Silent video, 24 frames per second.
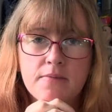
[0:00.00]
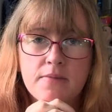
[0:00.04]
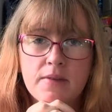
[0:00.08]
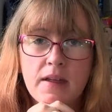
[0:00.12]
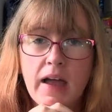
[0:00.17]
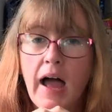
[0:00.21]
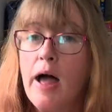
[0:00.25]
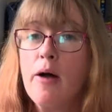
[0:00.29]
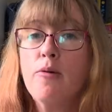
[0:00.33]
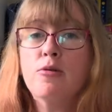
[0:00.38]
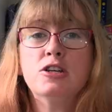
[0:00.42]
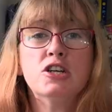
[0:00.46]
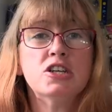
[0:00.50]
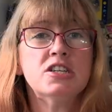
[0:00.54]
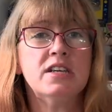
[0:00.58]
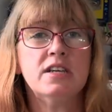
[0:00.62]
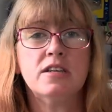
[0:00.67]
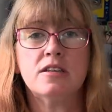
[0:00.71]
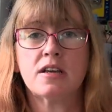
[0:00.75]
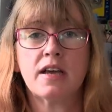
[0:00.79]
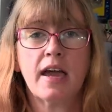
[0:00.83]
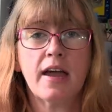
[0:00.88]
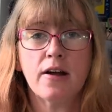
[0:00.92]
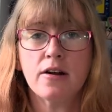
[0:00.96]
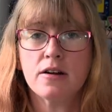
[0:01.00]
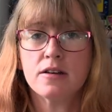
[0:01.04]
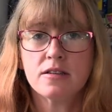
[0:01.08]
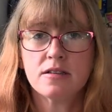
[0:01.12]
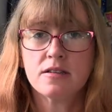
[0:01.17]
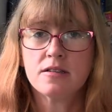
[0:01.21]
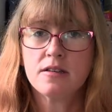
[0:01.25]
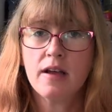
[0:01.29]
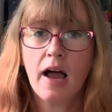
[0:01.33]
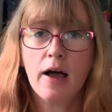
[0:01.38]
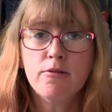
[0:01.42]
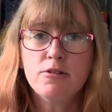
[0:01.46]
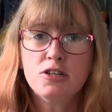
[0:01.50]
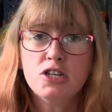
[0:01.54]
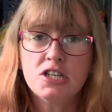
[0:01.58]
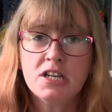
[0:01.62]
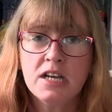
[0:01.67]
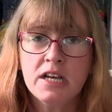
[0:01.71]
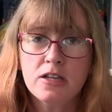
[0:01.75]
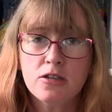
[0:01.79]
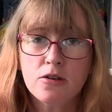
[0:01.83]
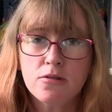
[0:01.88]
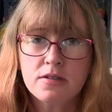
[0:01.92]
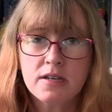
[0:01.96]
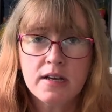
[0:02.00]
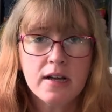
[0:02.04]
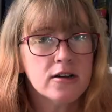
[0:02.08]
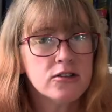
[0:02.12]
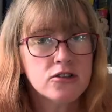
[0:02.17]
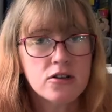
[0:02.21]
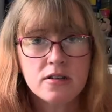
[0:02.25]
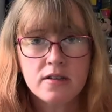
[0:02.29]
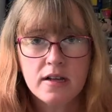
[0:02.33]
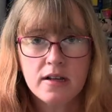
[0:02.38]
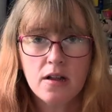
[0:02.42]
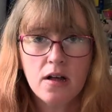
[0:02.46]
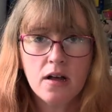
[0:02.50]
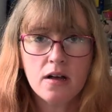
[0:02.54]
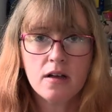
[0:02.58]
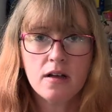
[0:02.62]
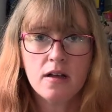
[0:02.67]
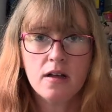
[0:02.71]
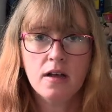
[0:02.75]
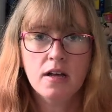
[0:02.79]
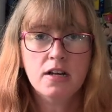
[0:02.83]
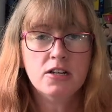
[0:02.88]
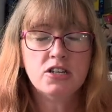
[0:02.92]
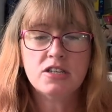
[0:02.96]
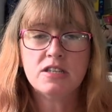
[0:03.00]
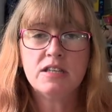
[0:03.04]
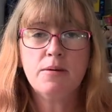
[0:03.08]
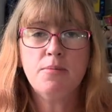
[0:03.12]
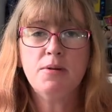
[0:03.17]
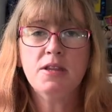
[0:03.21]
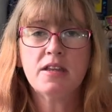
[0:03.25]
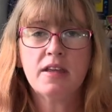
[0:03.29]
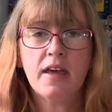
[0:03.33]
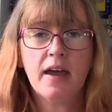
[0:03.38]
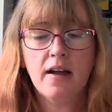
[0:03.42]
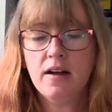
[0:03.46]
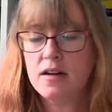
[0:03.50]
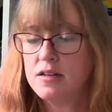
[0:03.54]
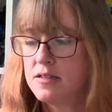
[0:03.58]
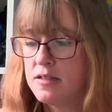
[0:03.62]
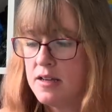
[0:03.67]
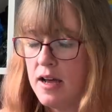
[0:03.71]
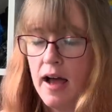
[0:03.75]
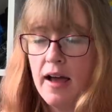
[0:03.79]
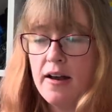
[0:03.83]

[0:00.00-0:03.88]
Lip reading: I would just eat the carrots. I would just eat those carrots all day long. Just give me the carrots.